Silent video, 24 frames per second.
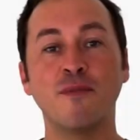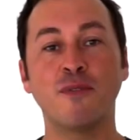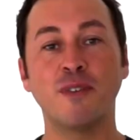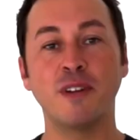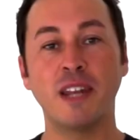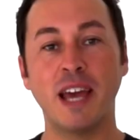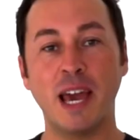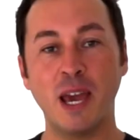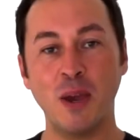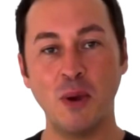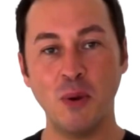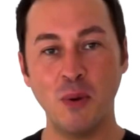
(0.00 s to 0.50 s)
it for
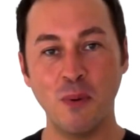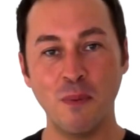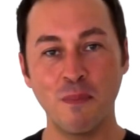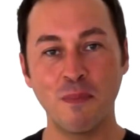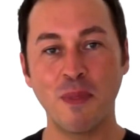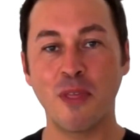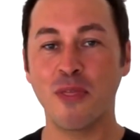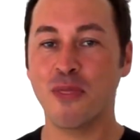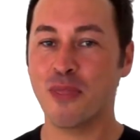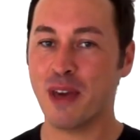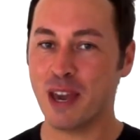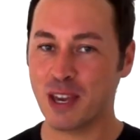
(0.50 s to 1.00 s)
now.
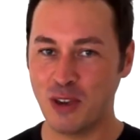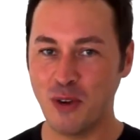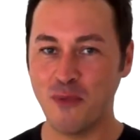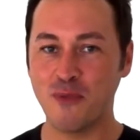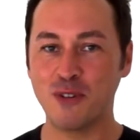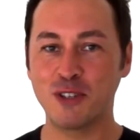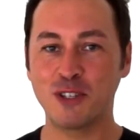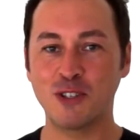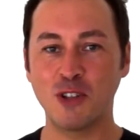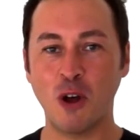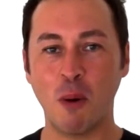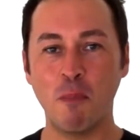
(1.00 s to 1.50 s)
Thank you
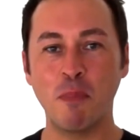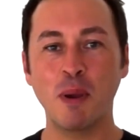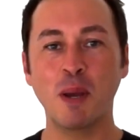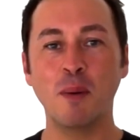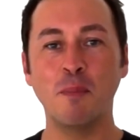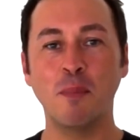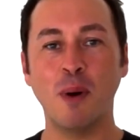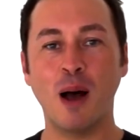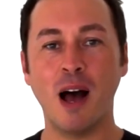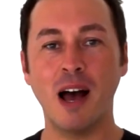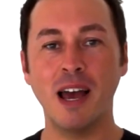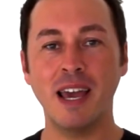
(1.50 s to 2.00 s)
for stopping
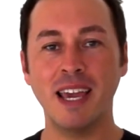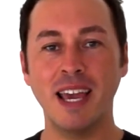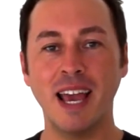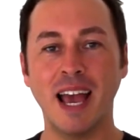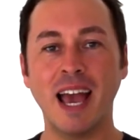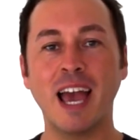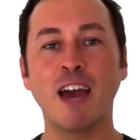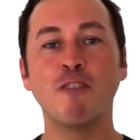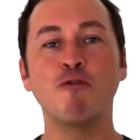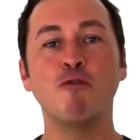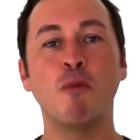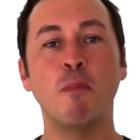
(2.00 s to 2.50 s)
by,
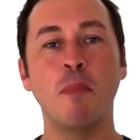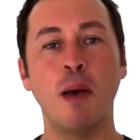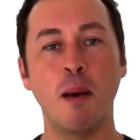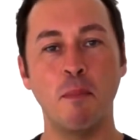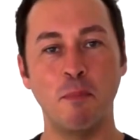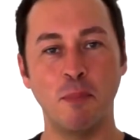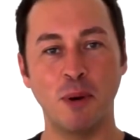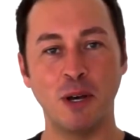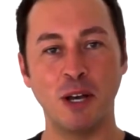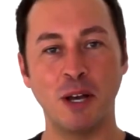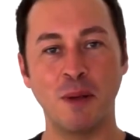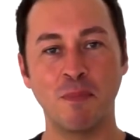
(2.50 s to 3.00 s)
and
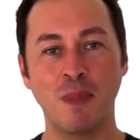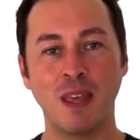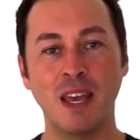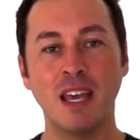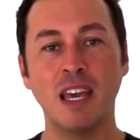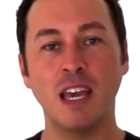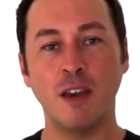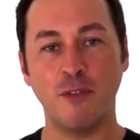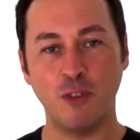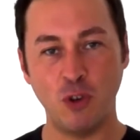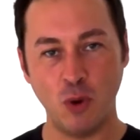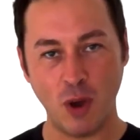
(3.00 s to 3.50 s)
remember,
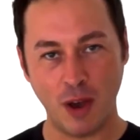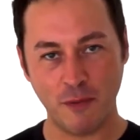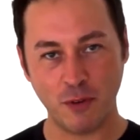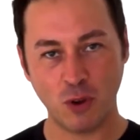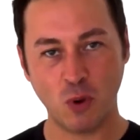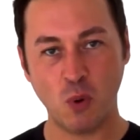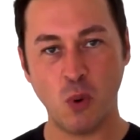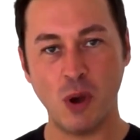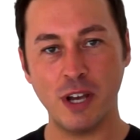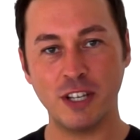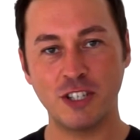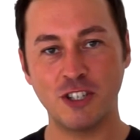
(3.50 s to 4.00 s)
if you have a
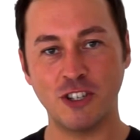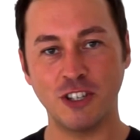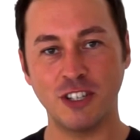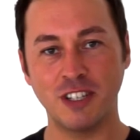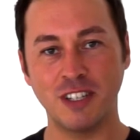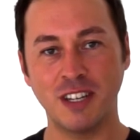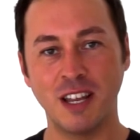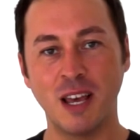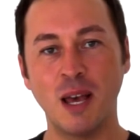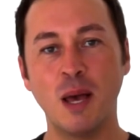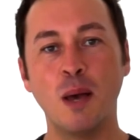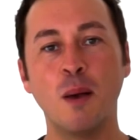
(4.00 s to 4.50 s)

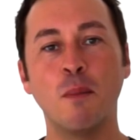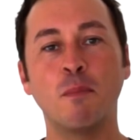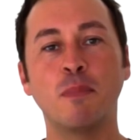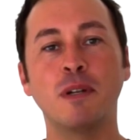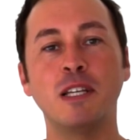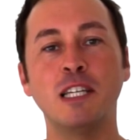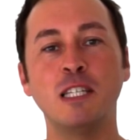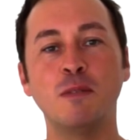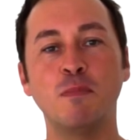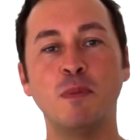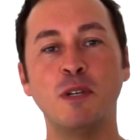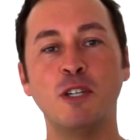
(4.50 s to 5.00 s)
question,
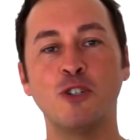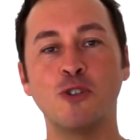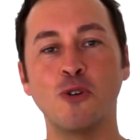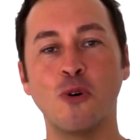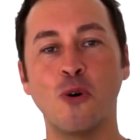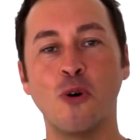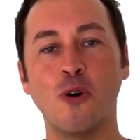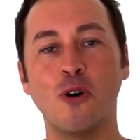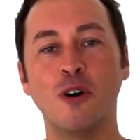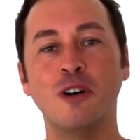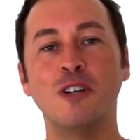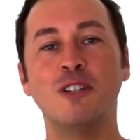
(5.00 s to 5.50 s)
please be
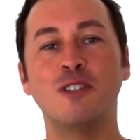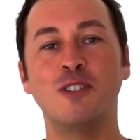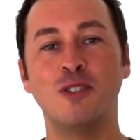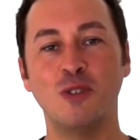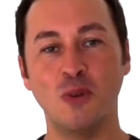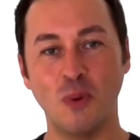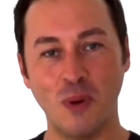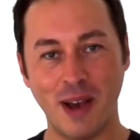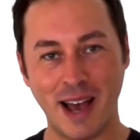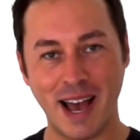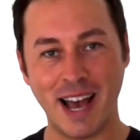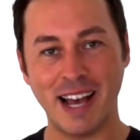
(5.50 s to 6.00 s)
sure
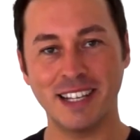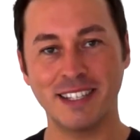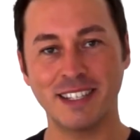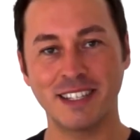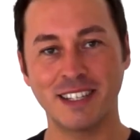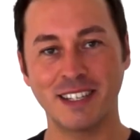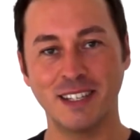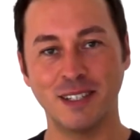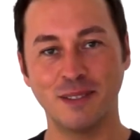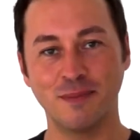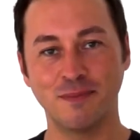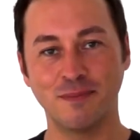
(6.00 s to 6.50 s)
to
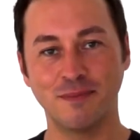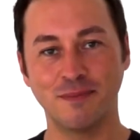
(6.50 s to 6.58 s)
ask.